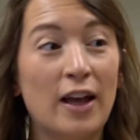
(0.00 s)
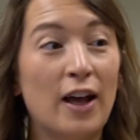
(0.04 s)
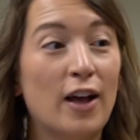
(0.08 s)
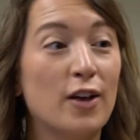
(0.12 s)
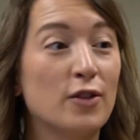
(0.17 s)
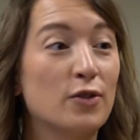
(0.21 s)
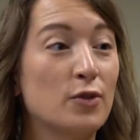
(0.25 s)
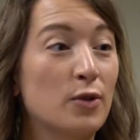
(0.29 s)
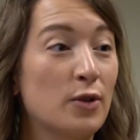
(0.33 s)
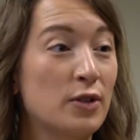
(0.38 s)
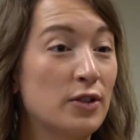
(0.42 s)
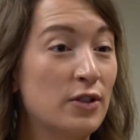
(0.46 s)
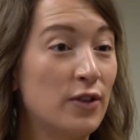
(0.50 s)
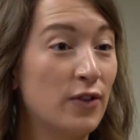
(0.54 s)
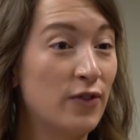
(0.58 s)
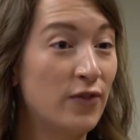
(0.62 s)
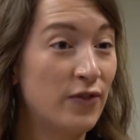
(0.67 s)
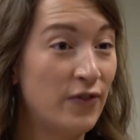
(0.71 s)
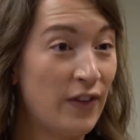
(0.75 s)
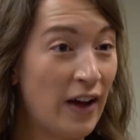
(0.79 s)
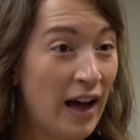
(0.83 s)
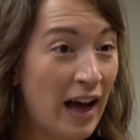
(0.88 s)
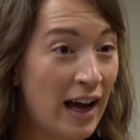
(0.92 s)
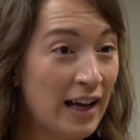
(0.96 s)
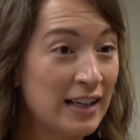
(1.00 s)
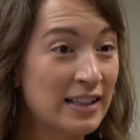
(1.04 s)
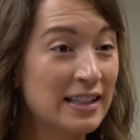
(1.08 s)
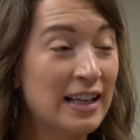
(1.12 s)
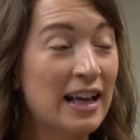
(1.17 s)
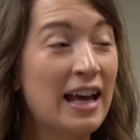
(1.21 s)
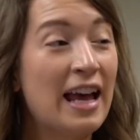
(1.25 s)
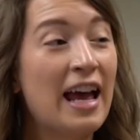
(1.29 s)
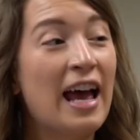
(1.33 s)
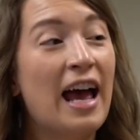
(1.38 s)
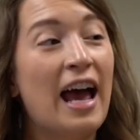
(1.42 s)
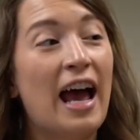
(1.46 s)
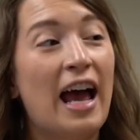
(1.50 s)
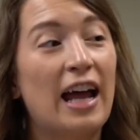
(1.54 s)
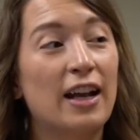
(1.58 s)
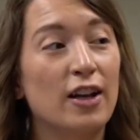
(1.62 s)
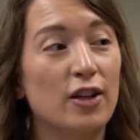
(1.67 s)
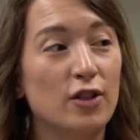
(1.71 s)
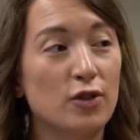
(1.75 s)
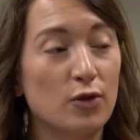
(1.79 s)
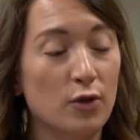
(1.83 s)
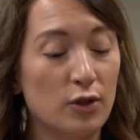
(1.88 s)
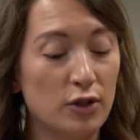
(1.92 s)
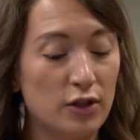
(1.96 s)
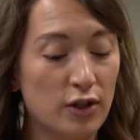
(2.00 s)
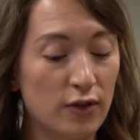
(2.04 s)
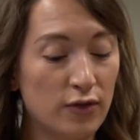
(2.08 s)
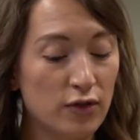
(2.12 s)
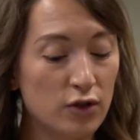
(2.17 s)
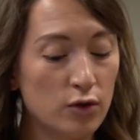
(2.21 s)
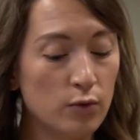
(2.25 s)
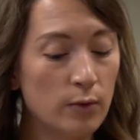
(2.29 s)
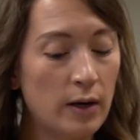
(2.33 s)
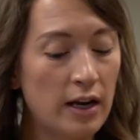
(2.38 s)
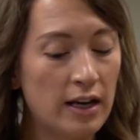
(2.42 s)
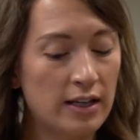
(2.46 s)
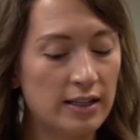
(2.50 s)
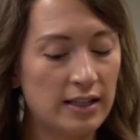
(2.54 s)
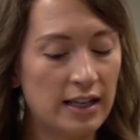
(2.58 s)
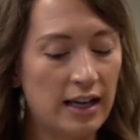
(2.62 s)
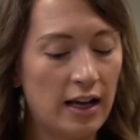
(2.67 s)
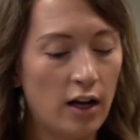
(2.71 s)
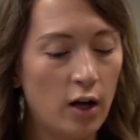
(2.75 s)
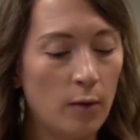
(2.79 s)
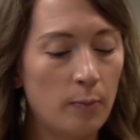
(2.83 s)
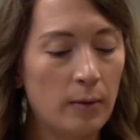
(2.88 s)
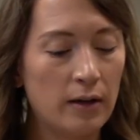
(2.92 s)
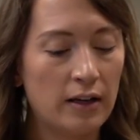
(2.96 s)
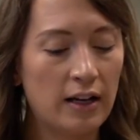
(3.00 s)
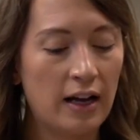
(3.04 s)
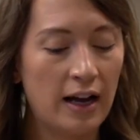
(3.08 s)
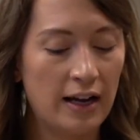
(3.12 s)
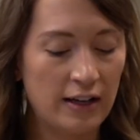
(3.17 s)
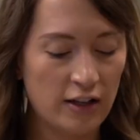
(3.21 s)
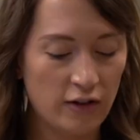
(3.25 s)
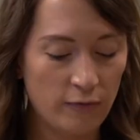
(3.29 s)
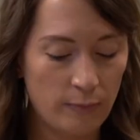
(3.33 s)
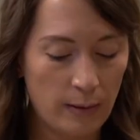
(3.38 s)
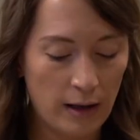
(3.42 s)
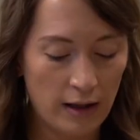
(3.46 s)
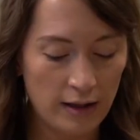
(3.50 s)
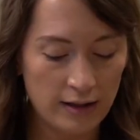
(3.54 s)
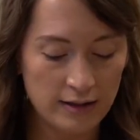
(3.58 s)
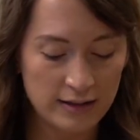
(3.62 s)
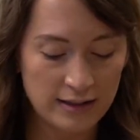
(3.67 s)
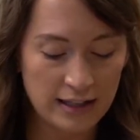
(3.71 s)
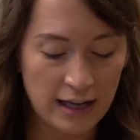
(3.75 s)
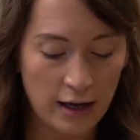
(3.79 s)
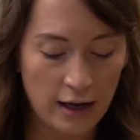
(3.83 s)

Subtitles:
a source of fat, and a source of sweet to help it kind of balance